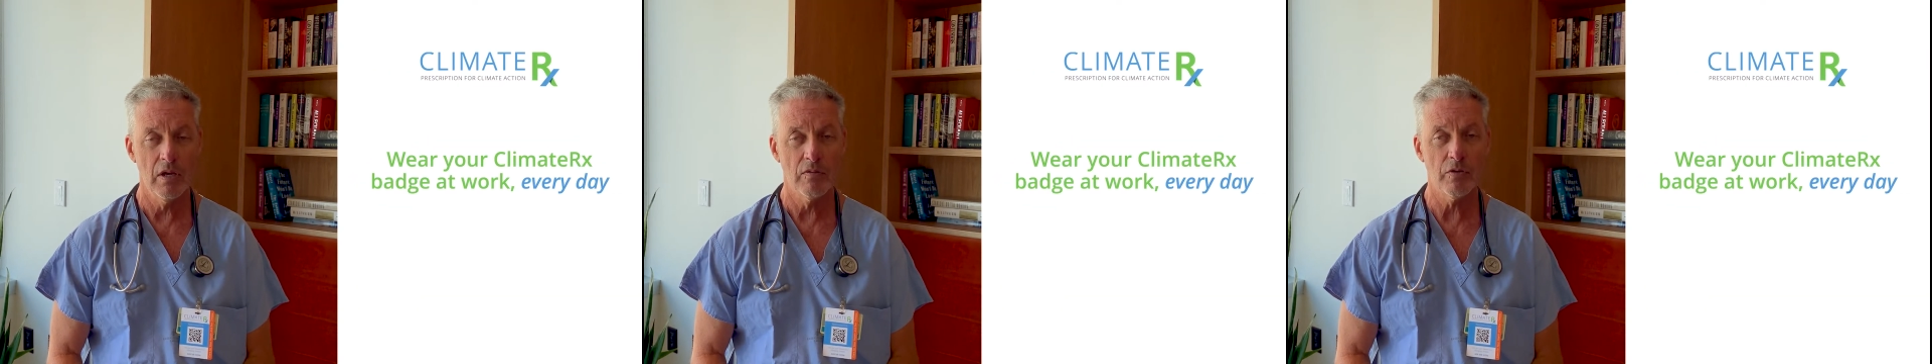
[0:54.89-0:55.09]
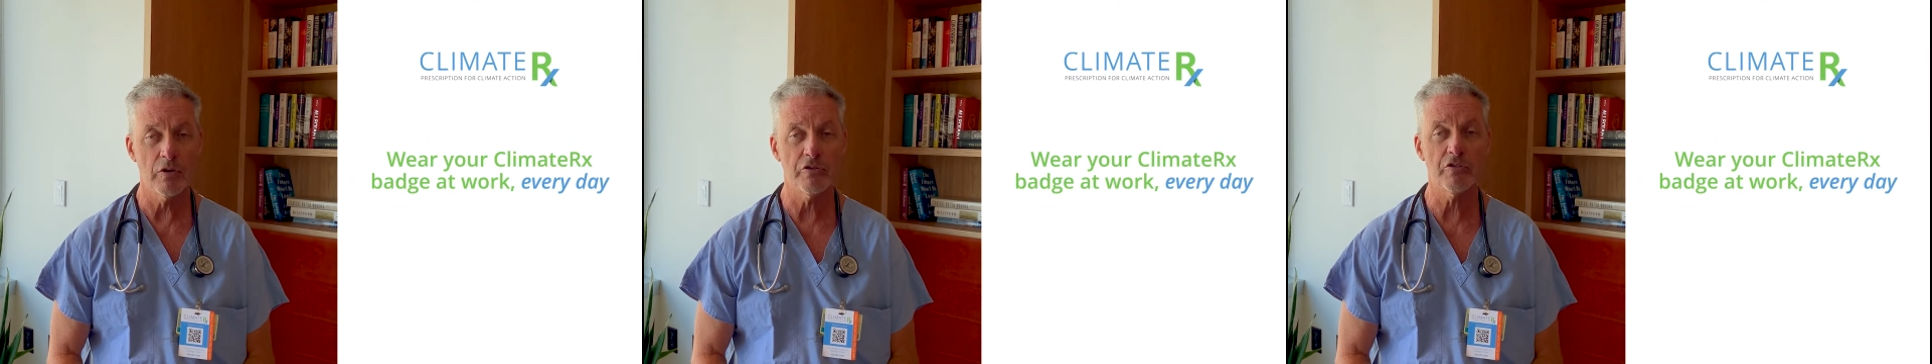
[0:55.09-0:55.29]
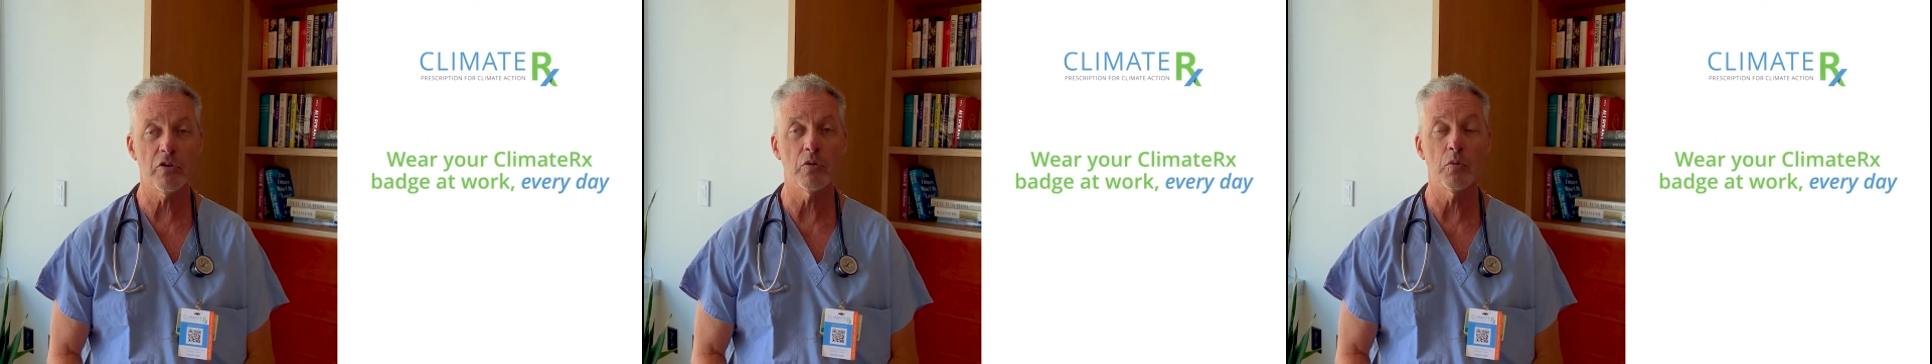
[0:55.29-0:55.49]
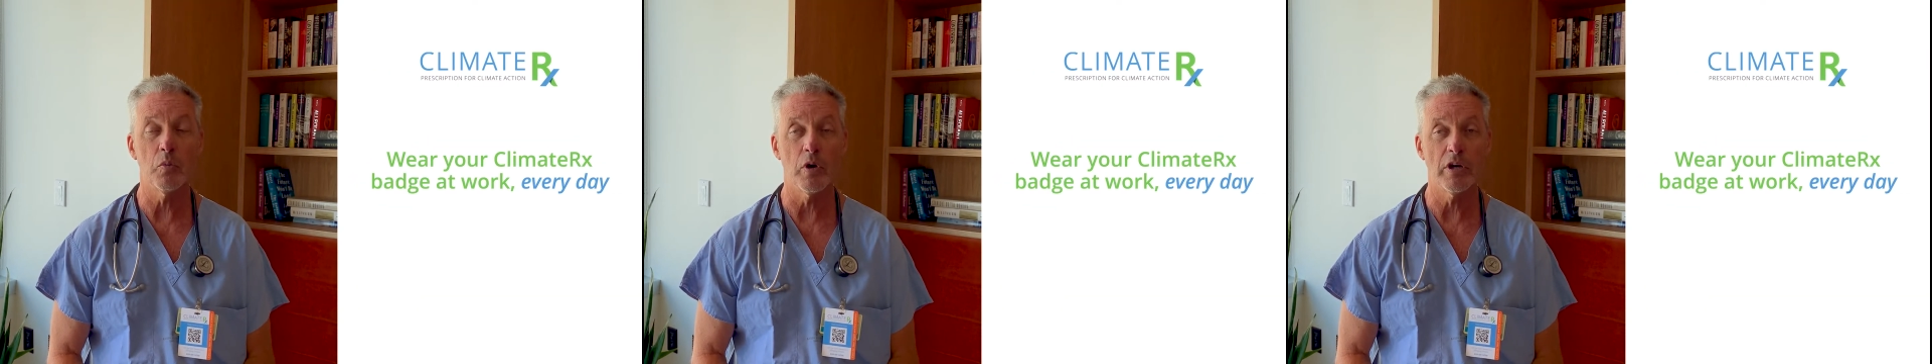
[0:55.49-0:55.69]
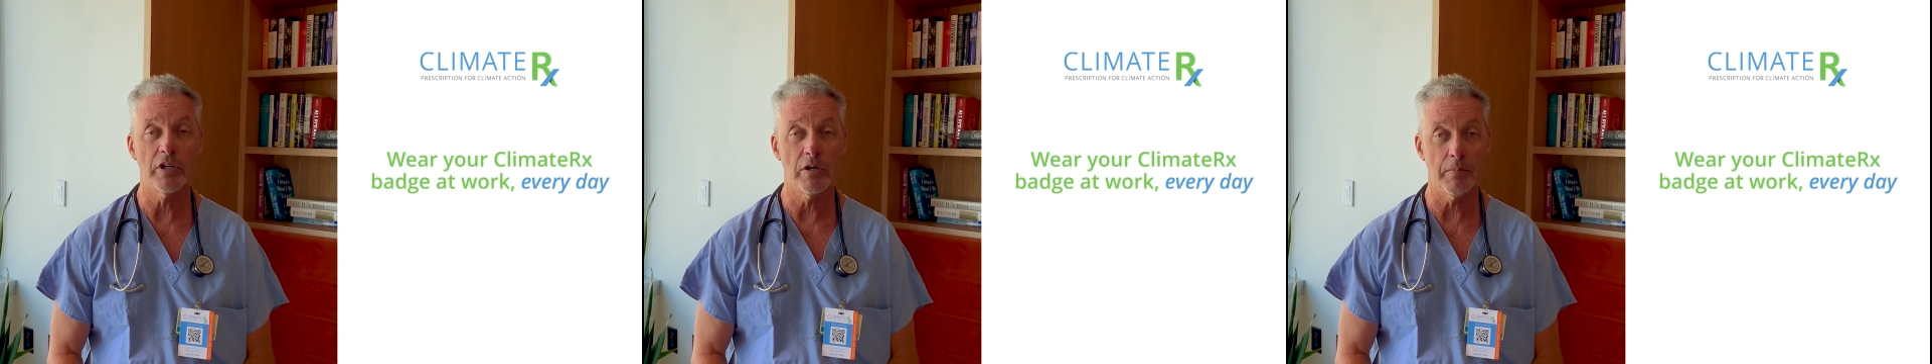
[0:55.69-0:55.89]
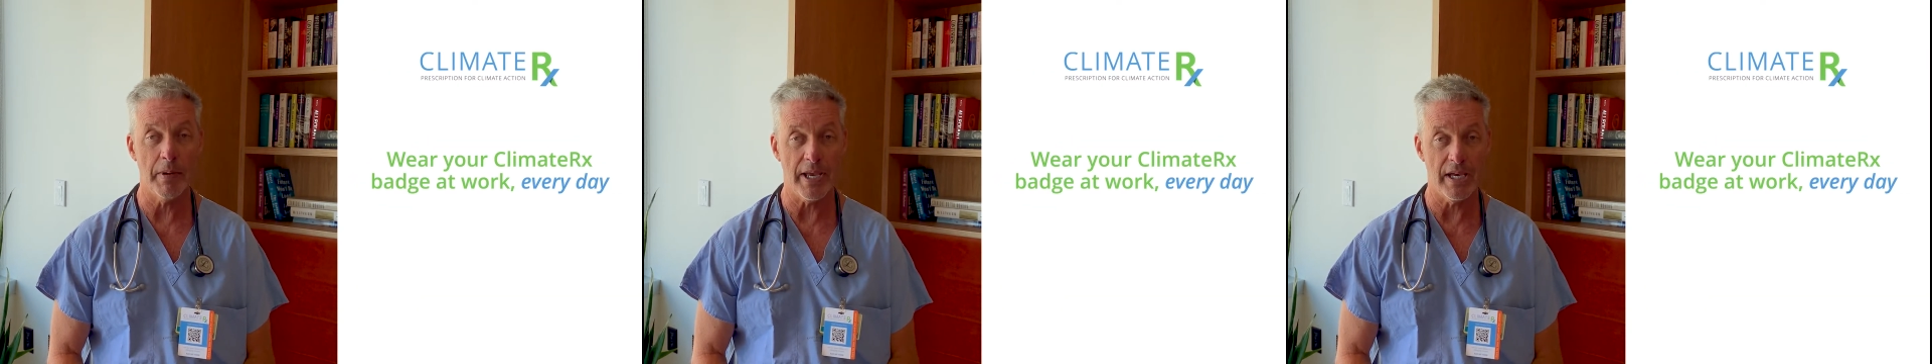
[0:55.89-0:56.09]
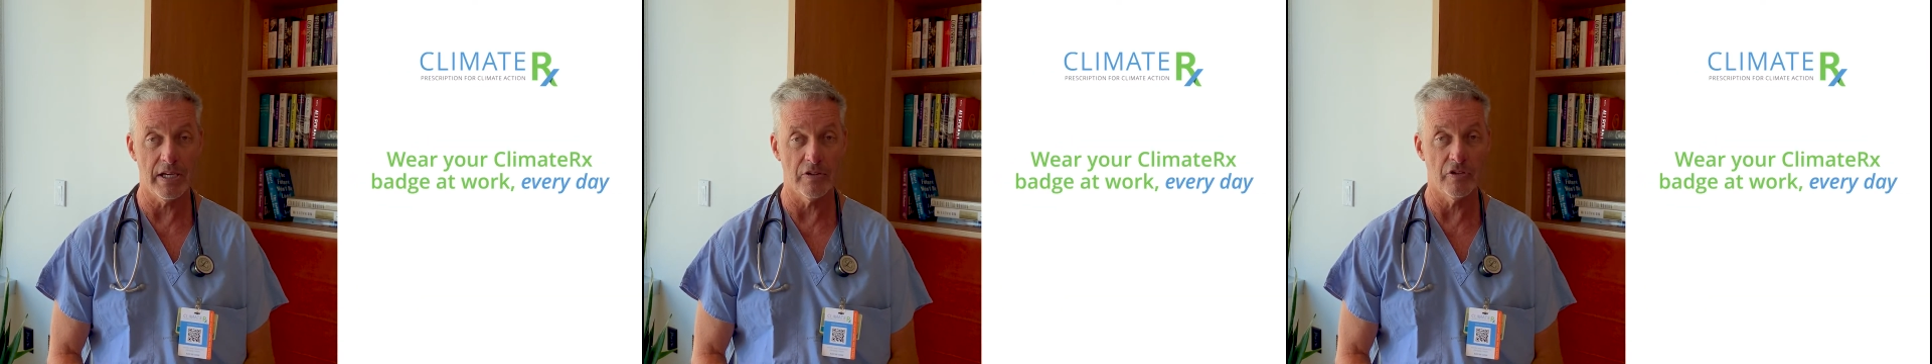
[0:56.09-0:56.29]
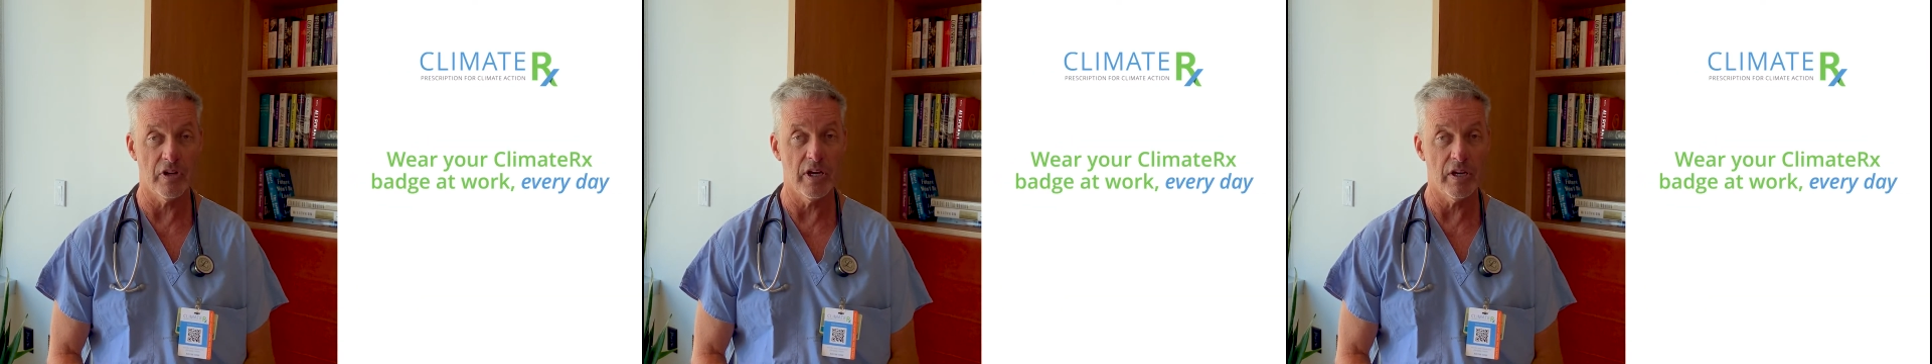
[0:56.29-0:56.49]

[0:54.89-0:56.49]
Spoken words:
First, wear your badge